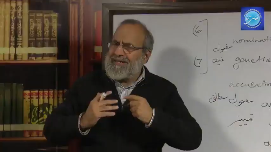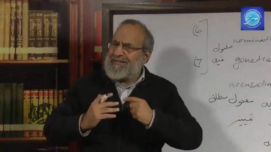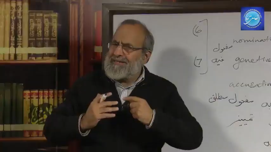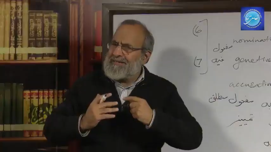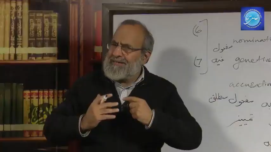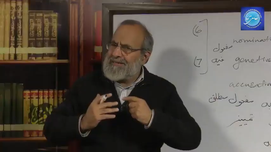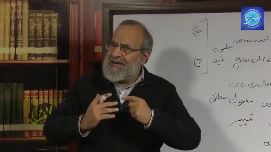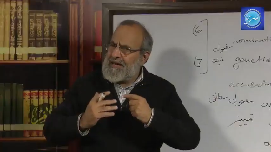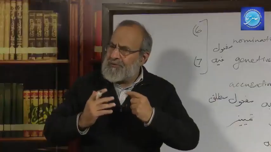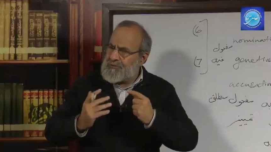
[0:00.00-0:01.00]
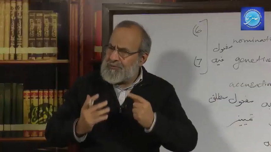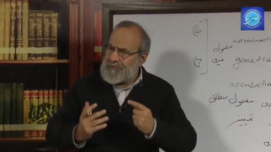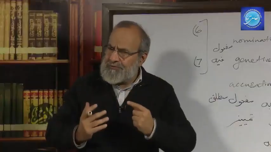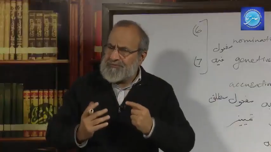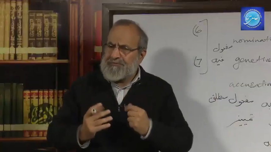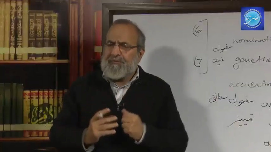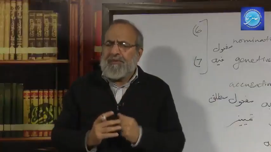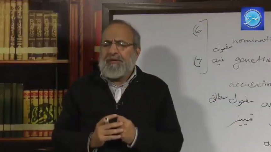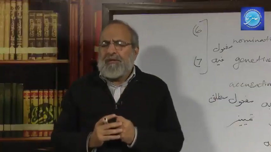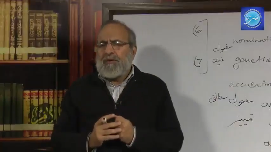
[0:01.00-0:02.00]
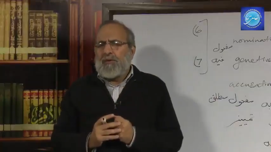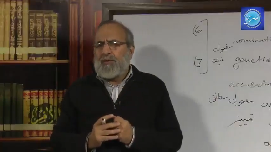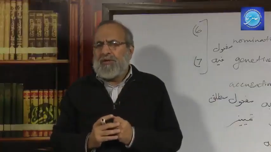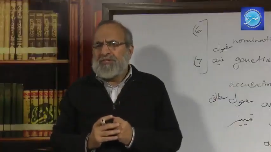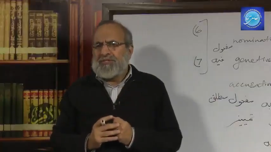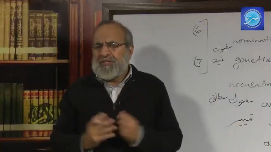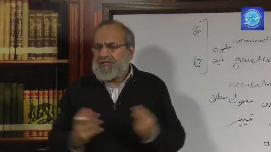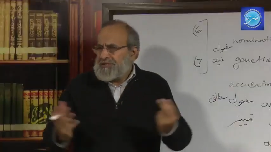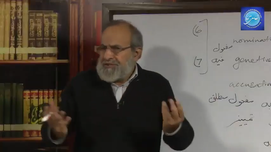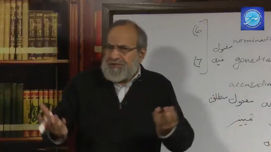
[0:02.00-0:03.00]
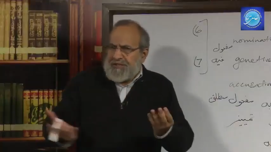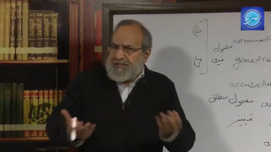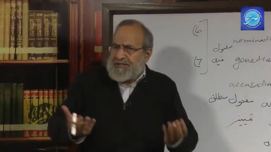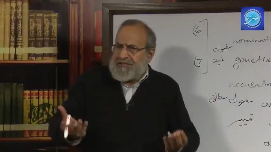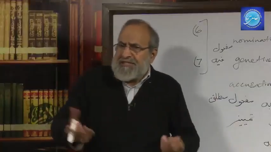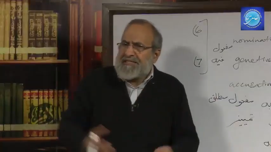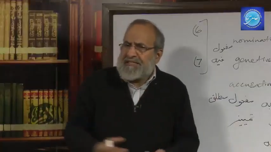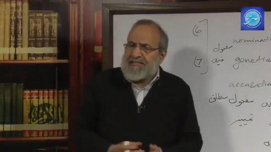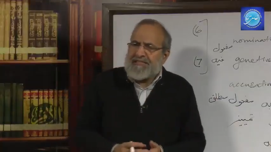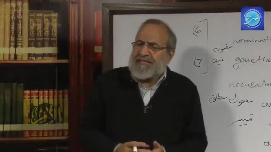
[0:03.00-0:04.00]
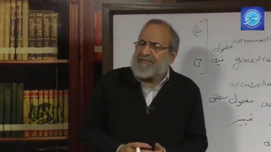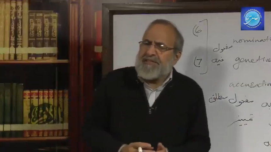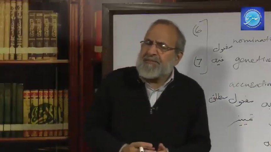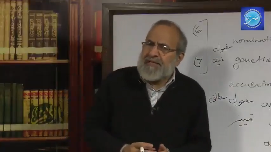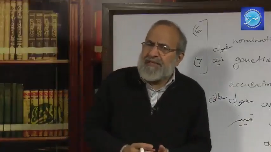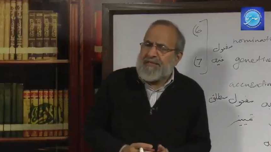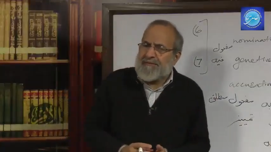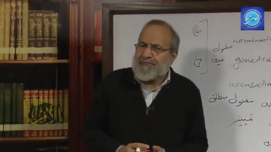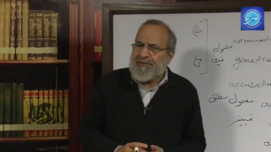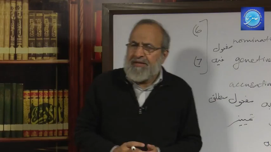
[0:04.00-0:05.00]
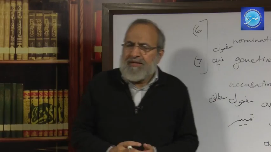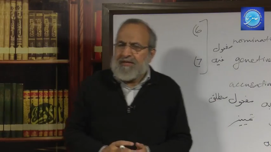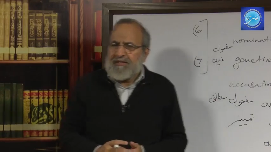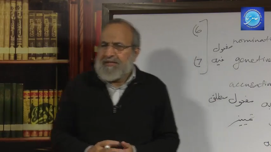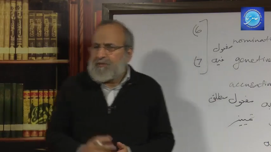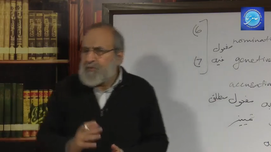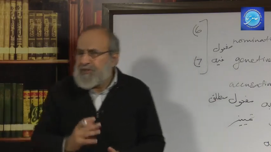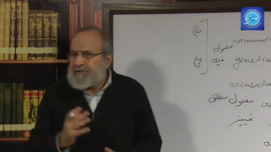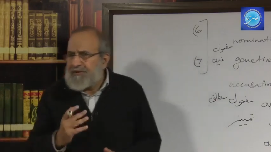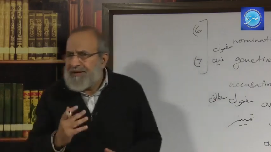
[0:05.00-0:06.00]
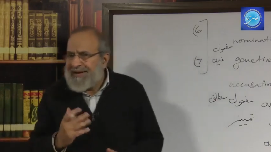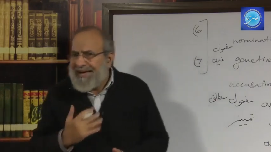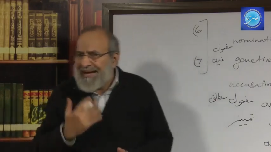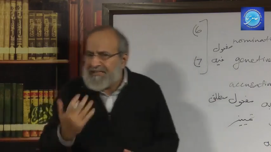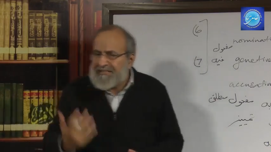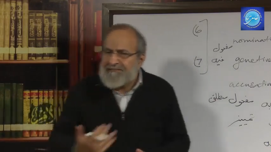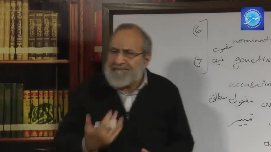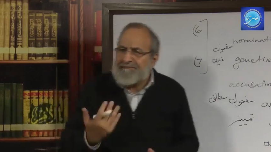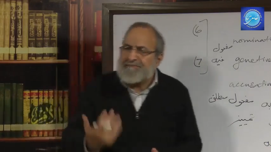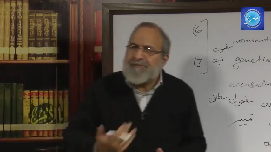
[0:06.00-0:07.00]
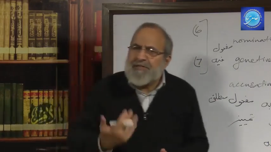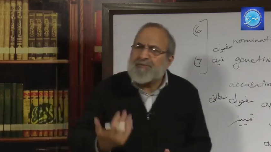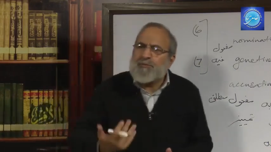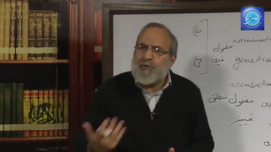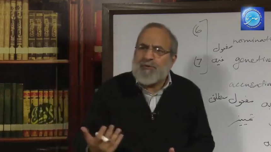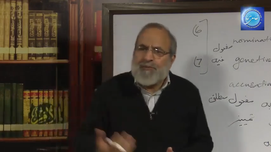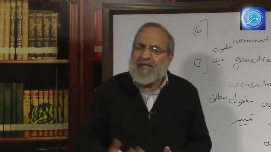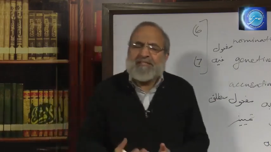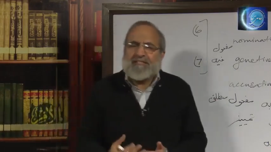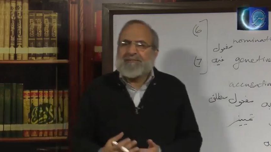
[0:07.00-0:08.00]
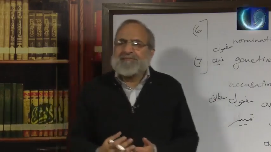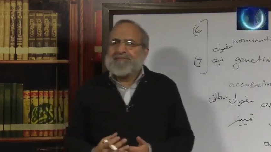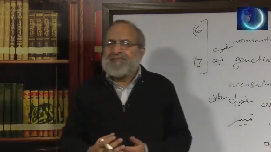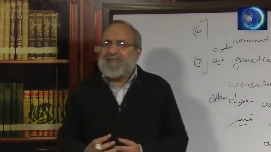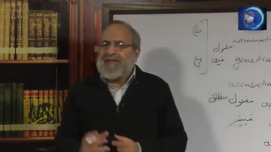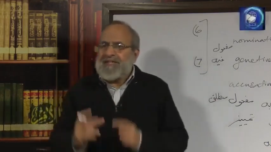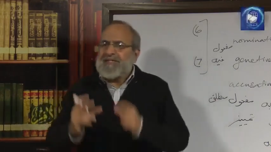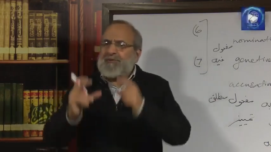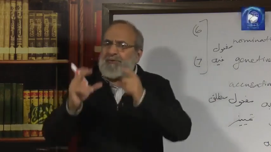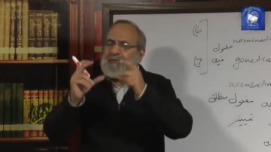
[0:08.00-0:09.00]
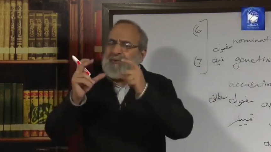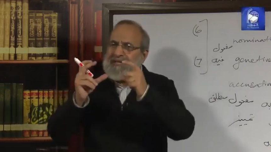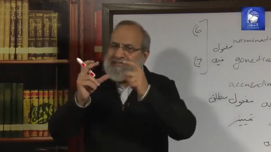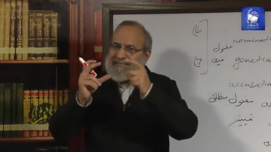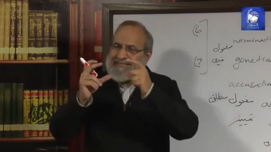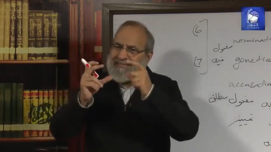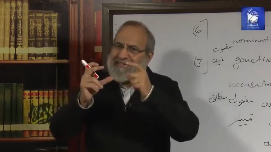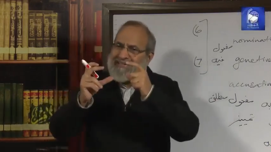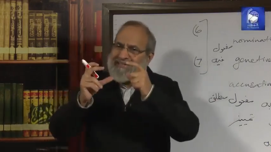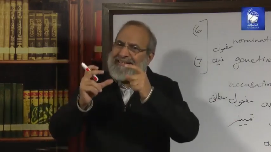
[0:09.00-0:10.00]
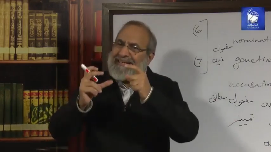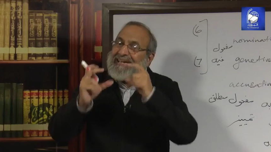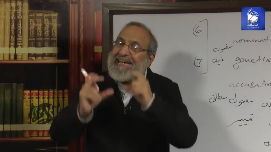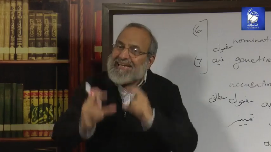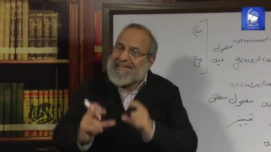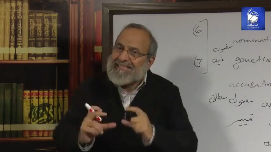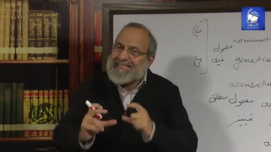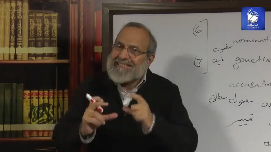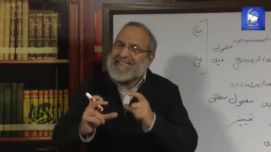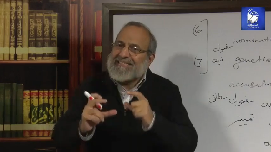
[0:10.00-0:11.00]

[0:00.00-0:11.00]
get a noun which is in the sentence giving a meaning that whatever act, verb took place, it took place in it,